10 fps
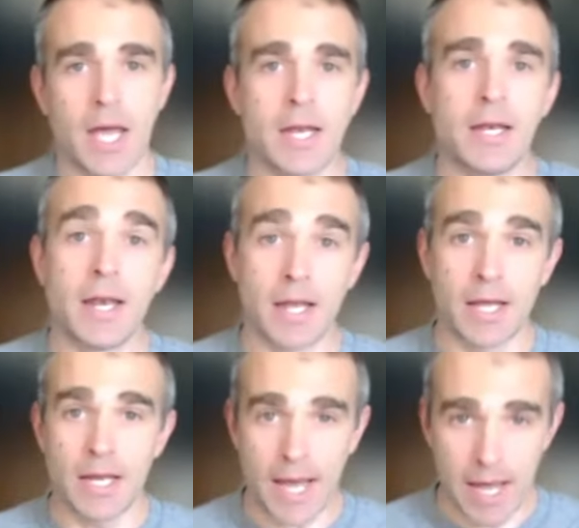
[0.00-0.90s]

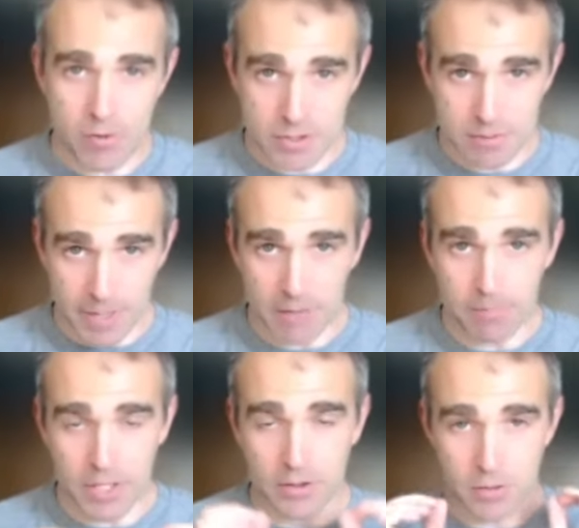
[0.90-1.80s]
And now it's about
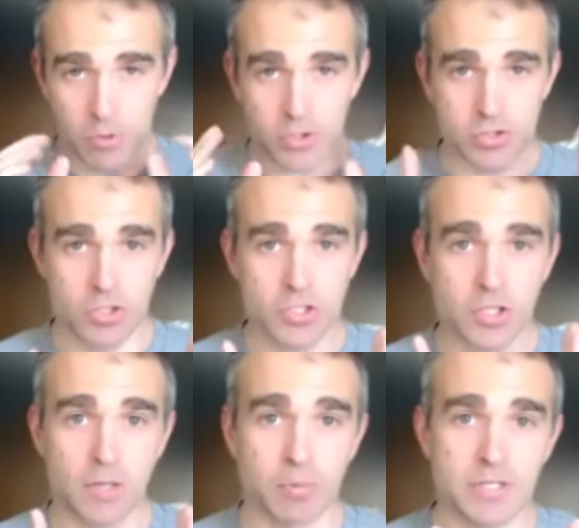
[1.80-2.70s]
being a little more
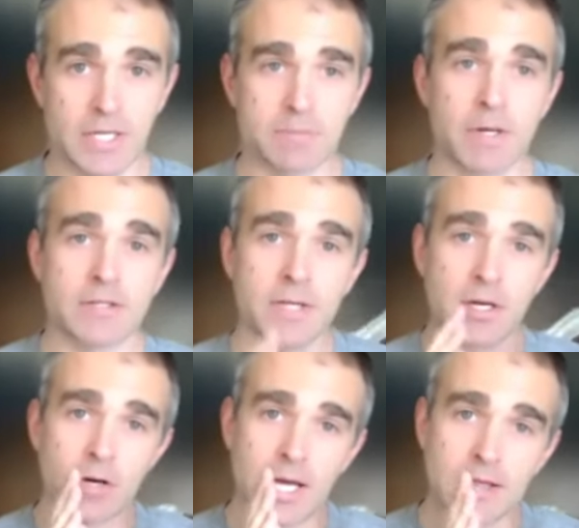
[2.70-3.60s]
surgically precise about
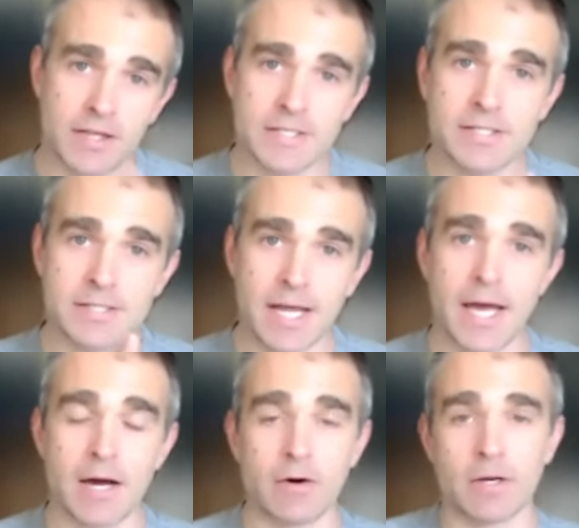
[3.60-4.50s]
saying, okay, this is
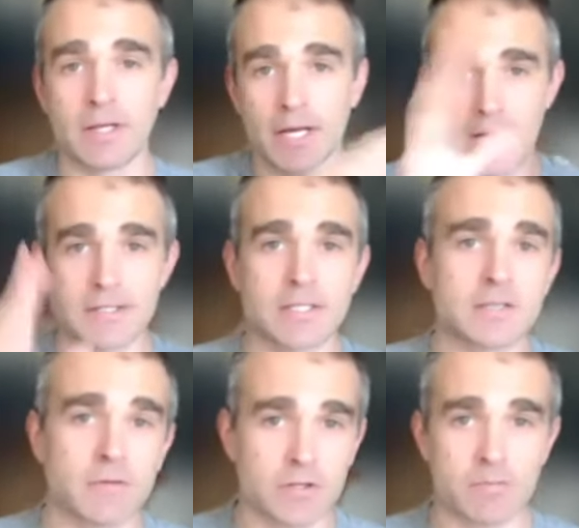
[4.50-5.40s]
now, in the
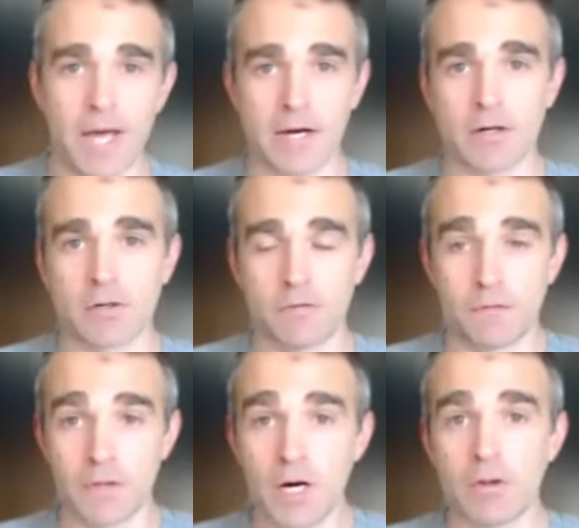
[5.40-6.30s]
context of all this macro
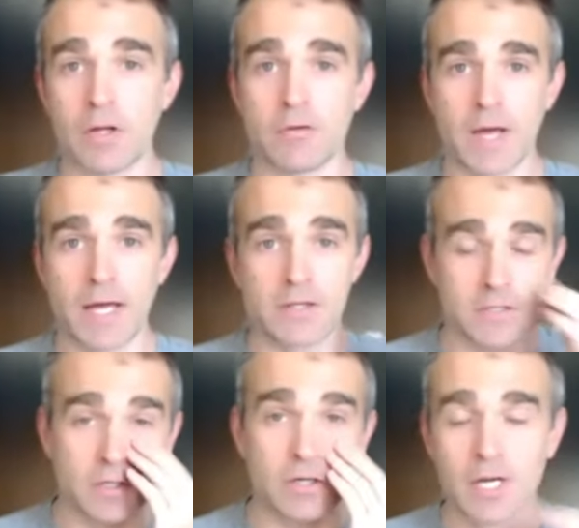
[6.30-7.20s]
flow that we've had
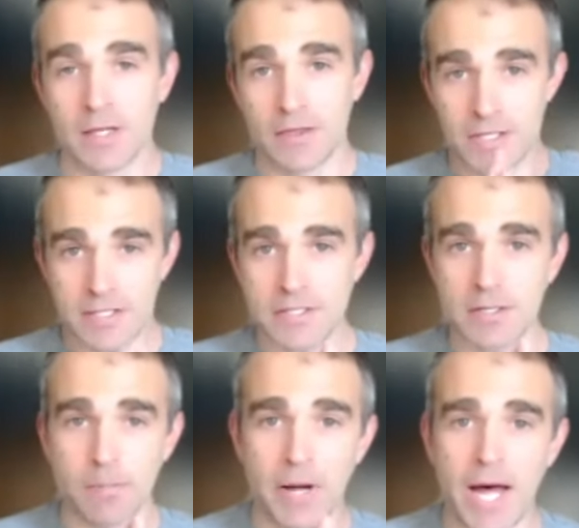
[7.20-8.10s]
this year, this is
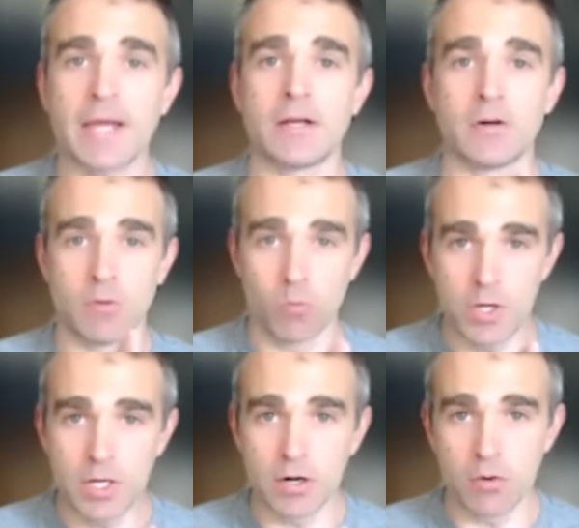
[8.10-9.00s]
a pocket or a
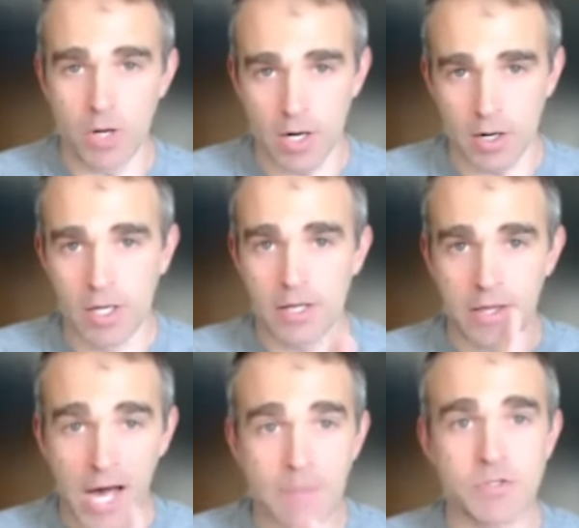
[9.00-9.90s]
window where
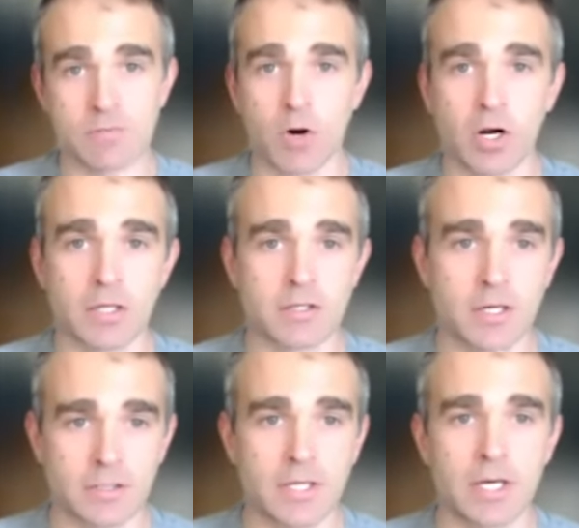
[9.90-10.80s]
the options market's
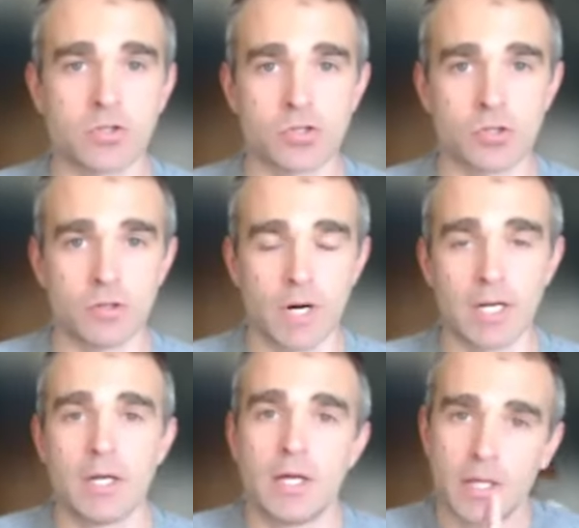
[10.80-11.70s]
going to take control, right?